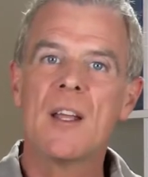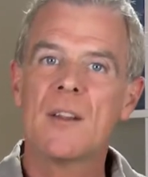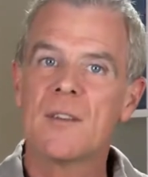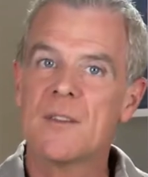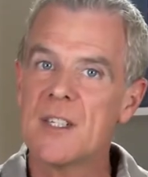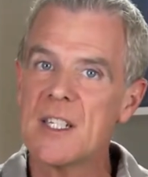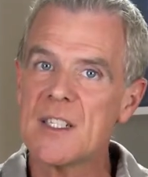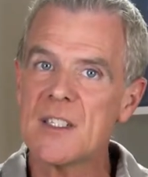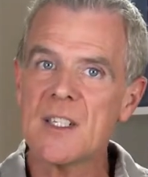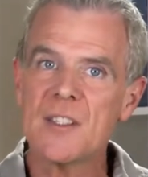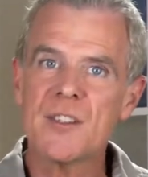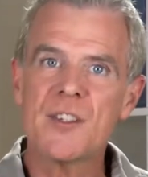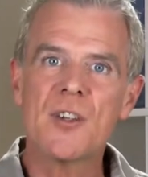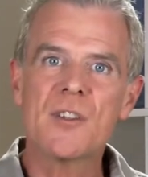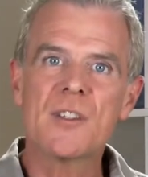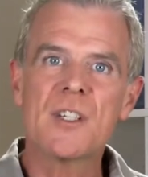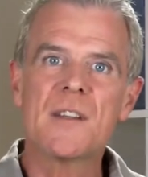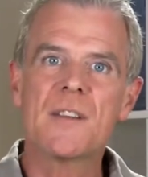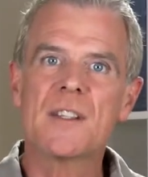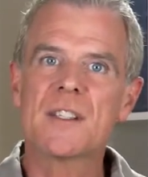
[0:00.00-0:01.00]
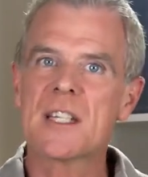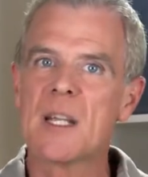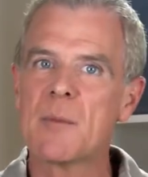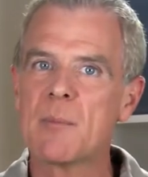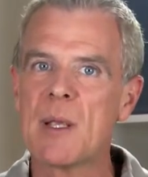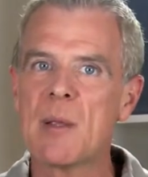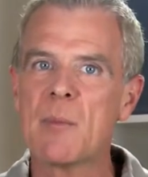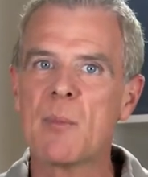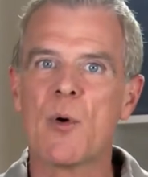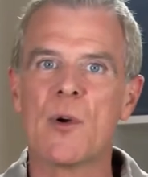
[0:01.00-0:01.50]
And this is usually the
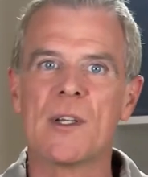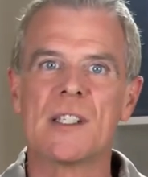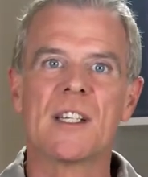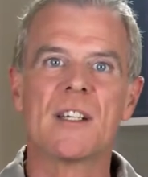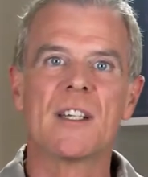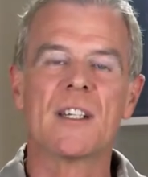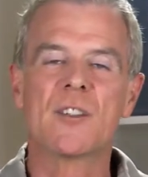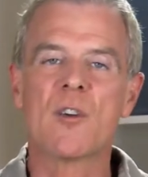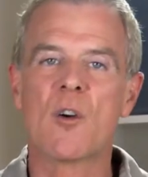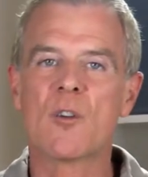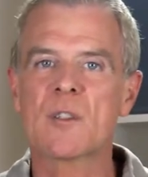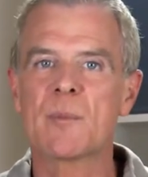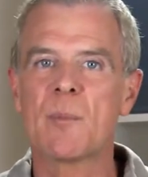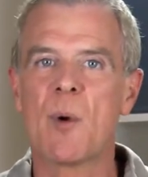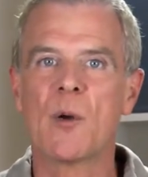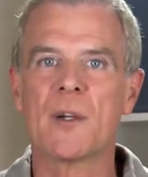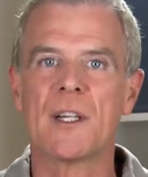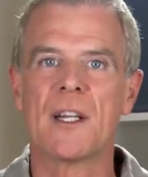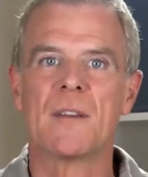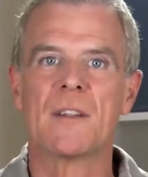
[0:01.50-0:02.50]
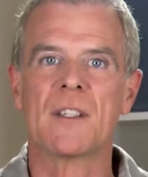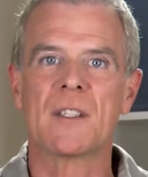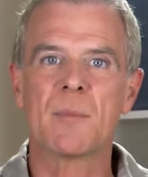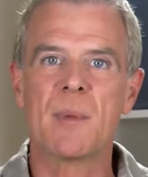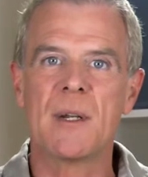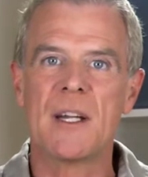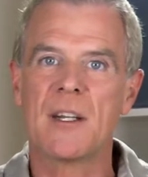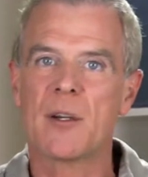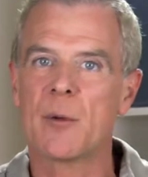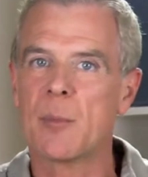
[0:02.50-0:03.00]
tipping point in a dog's body that's
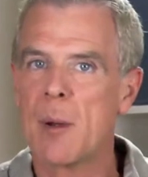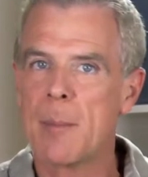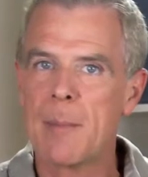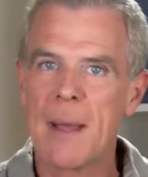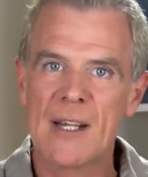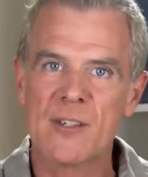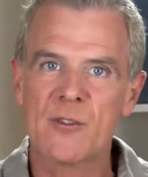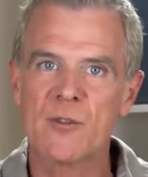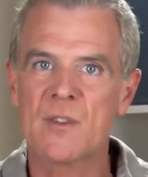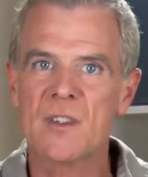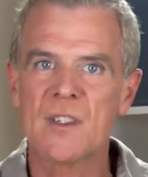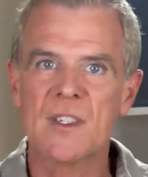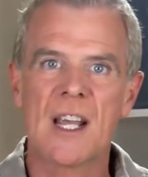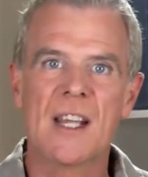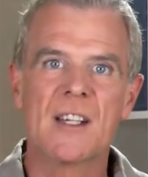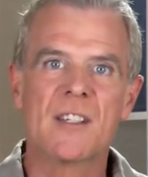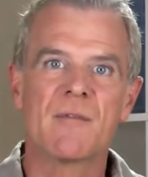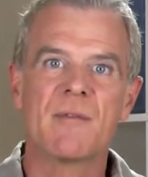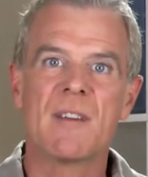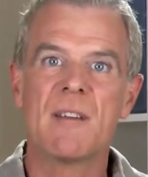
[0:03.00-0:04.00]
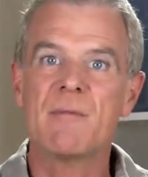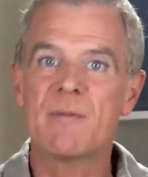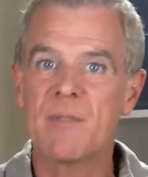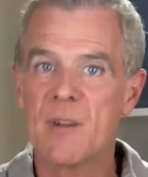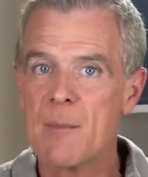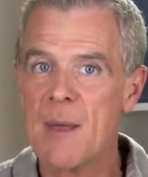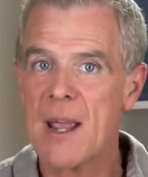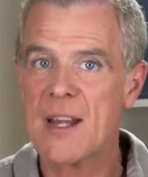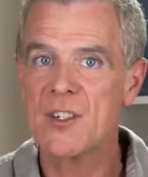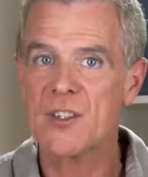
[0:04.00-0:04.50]
been in a perpetual state of
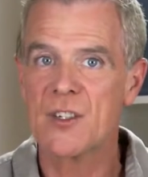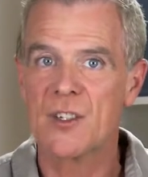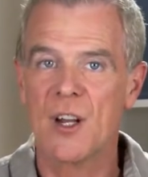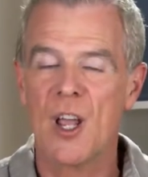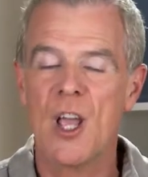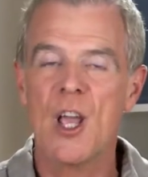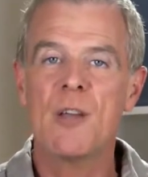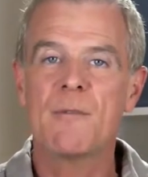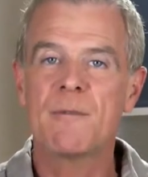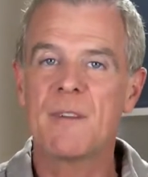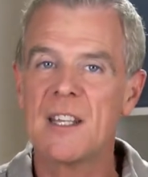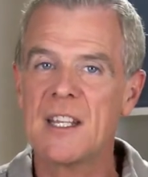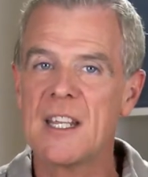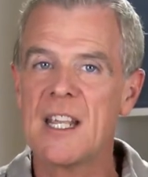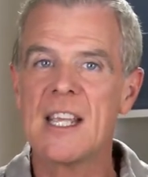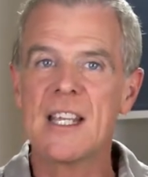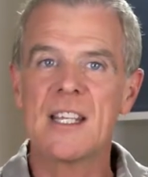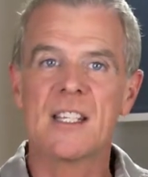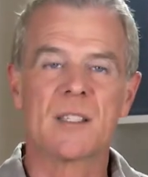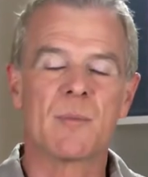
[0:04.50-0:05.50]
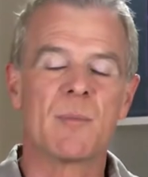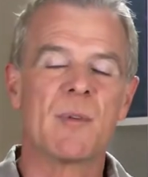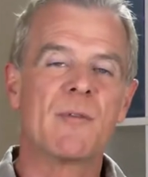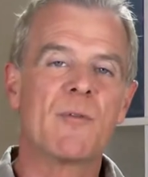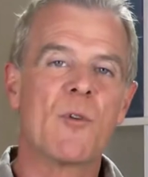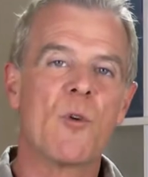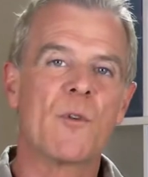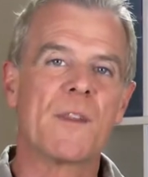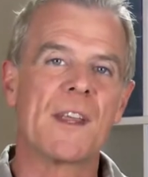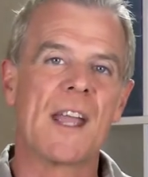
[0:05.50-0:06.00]
inflammation for years
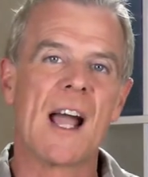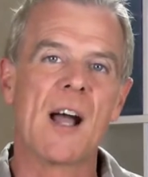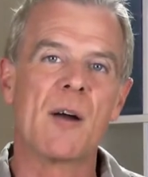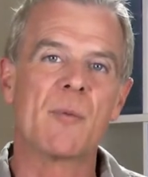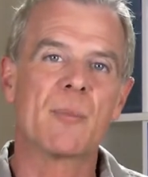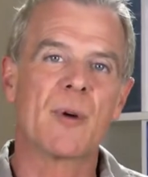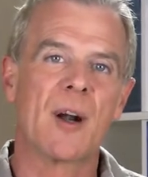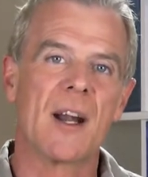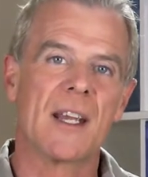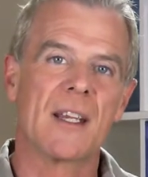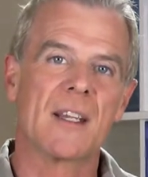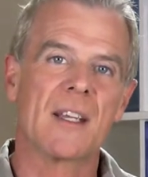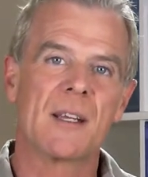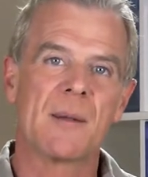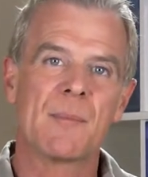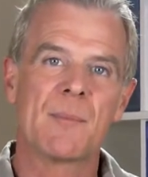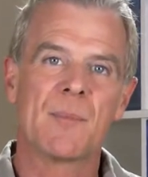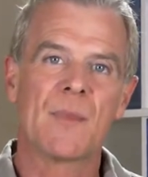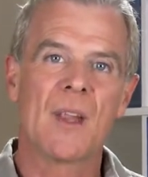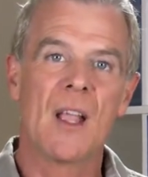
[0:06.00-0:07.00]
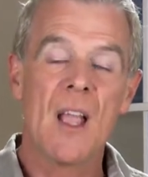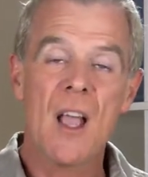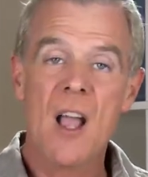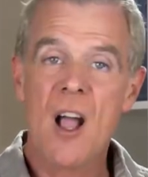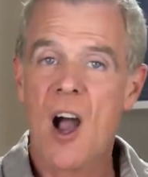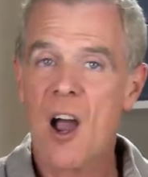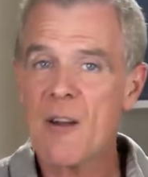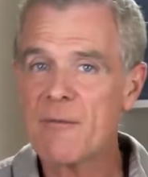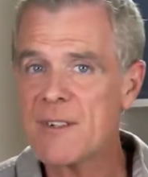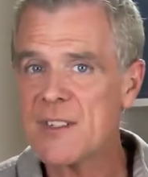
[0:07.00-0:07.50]
before the outbreak.
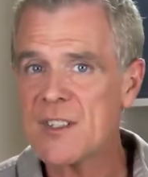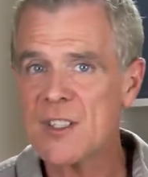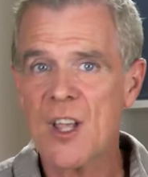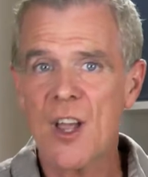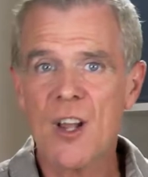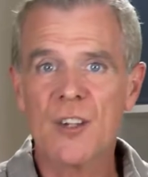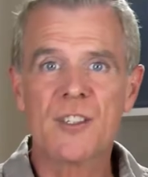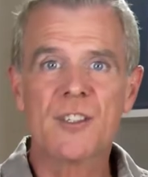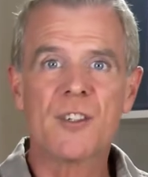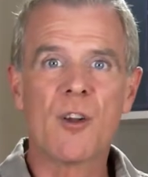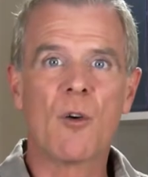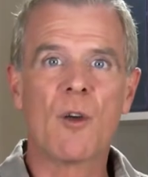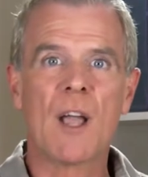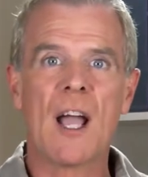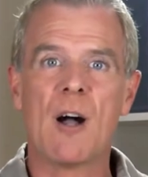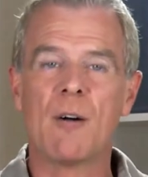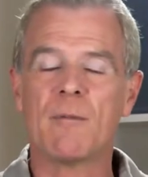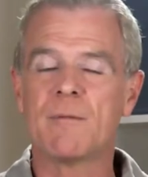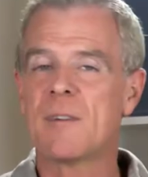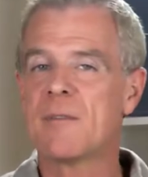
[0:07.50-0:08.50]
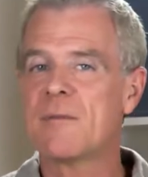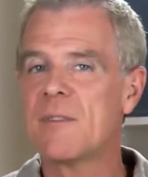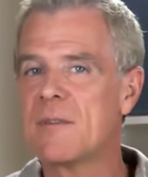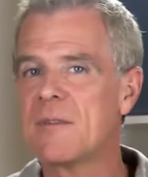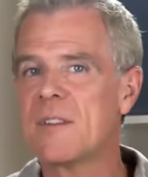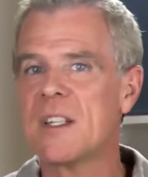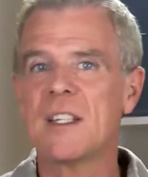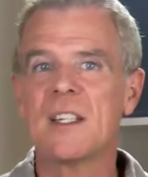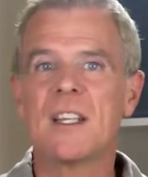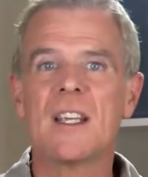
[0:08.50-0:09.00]
I've researched dog health for
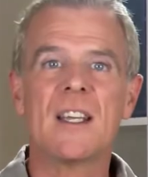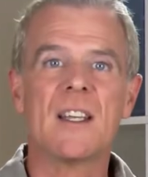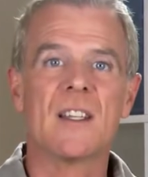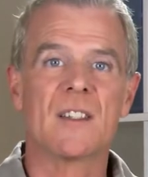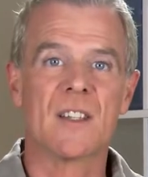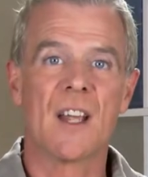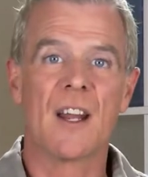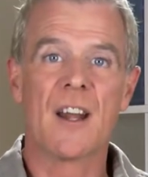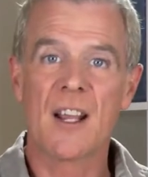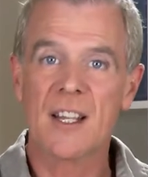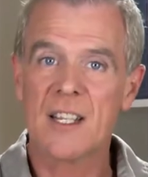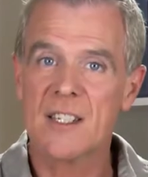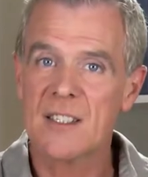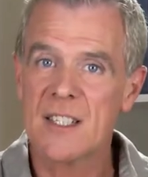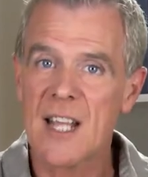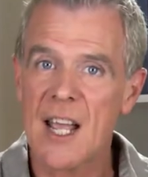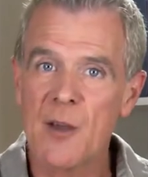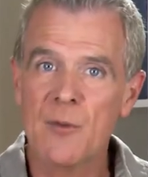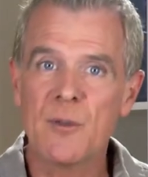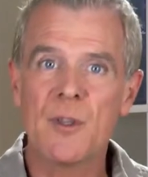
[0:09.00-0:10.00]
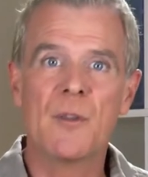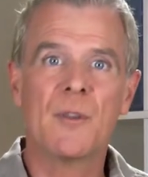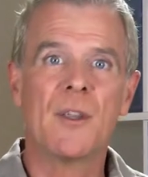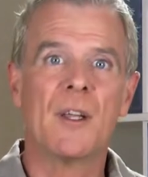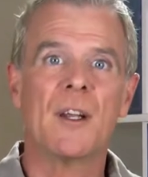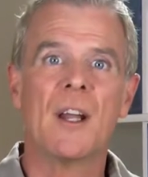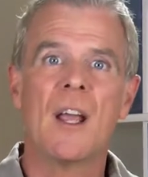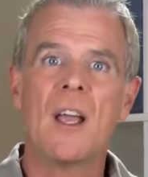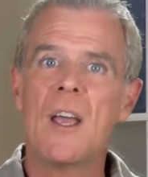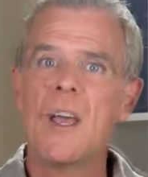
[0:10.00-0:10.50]
15 years, and I can tell you
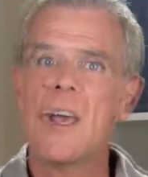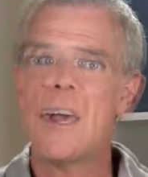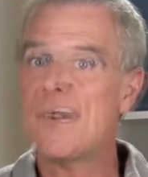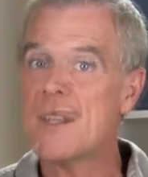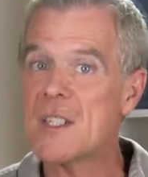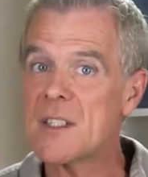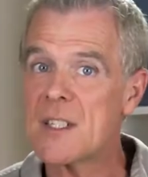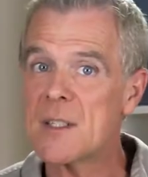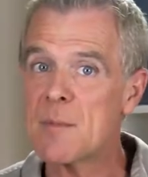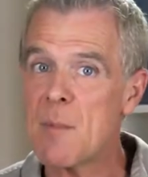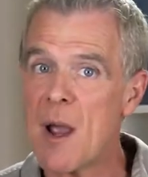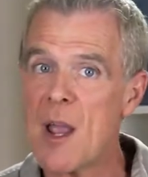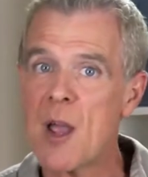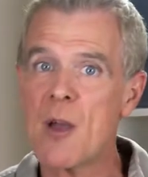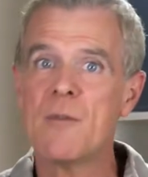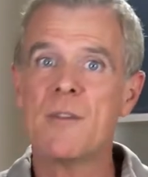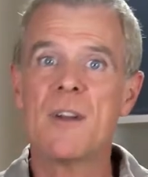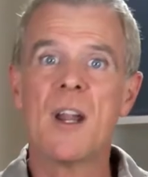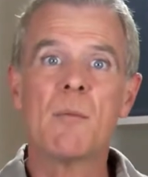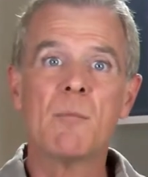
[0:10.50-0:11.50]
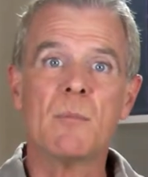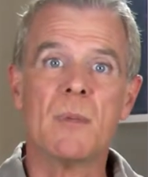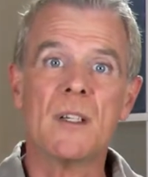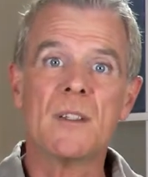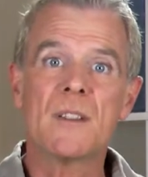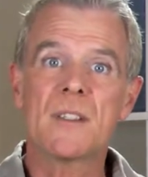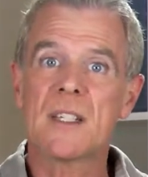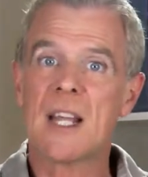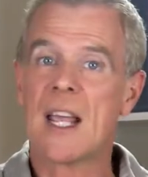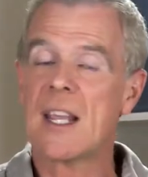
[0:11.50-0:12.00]
that, and this is my own
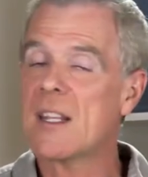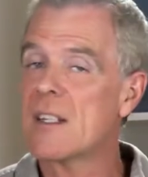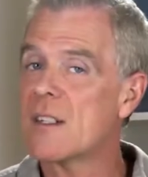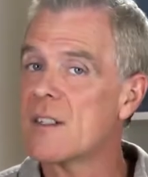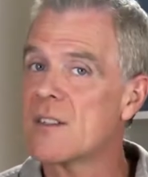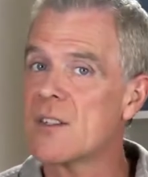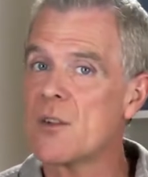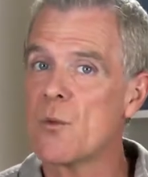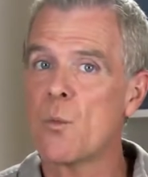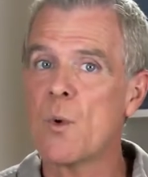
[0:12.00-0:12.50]
numbers, take it as you